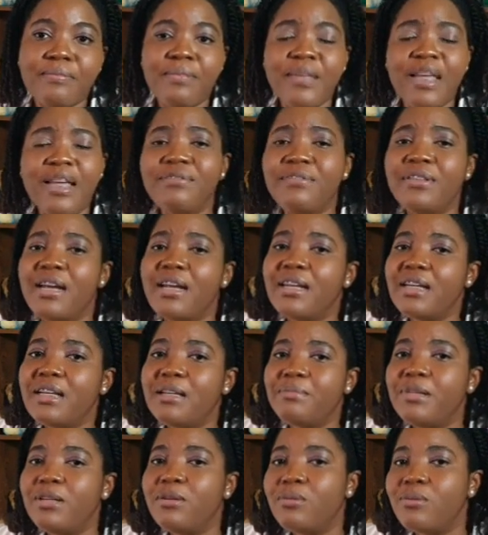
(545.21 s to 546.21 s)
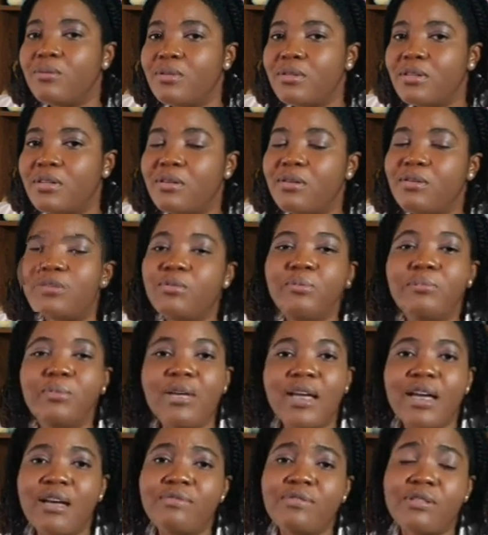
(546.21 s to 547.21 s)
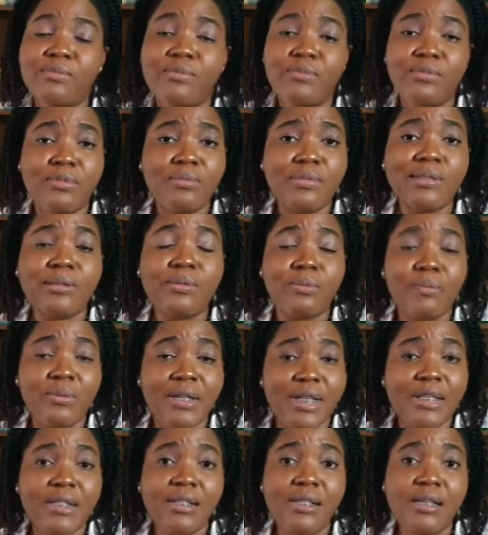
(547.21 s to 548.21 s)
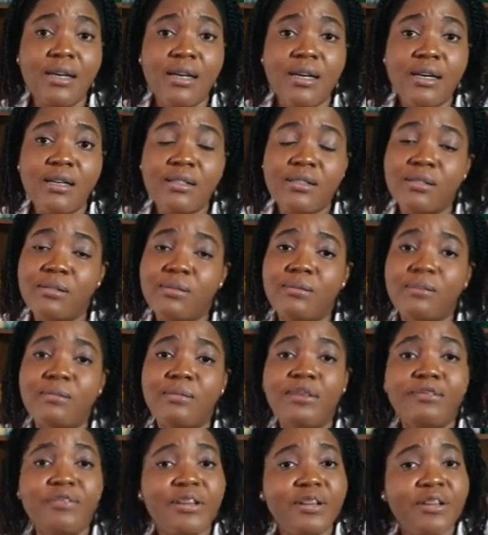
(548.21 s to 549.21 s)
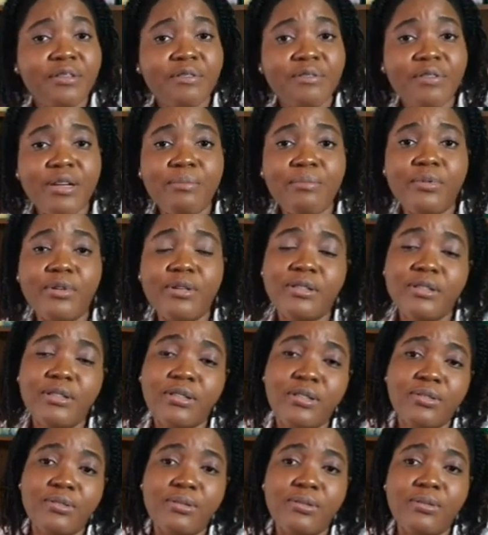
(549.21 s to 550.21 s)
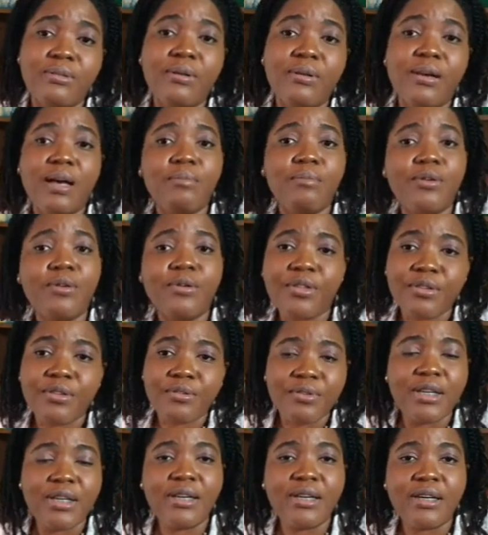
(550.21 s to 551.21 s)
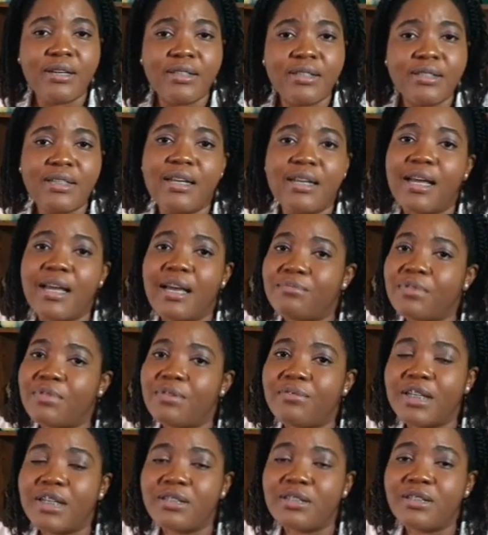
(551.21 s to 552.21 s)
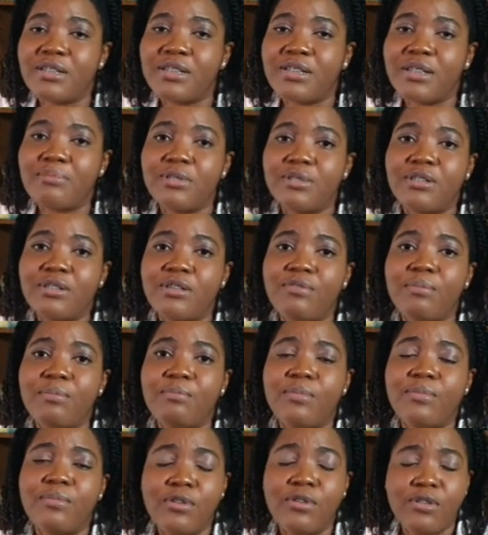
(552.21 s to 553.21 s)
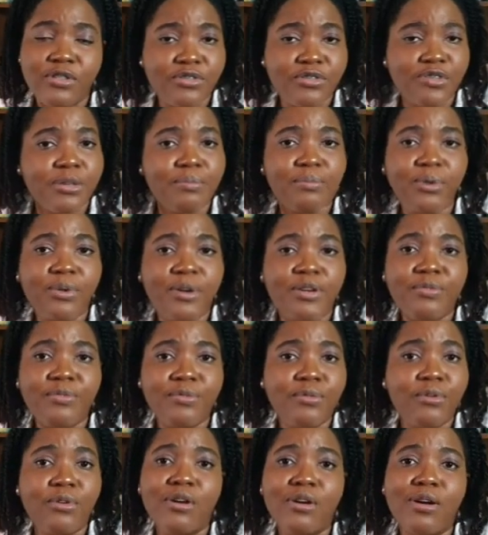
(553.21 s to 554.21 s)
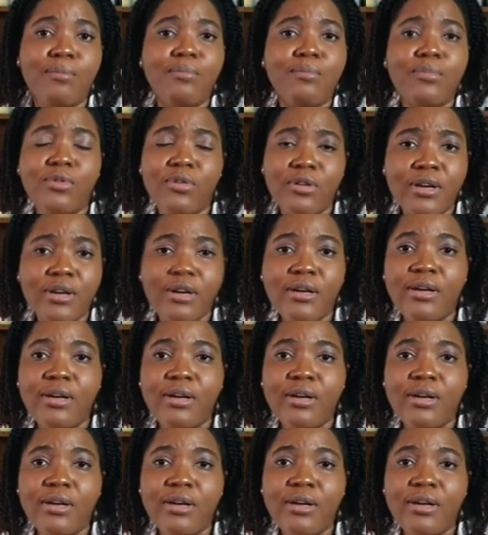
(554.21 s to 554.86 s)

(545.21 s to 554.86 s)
If they're a little bit older, we may have some room to wait. So if they're 3 months to about 3 years and they have a rectal temperature of 100.4 or more,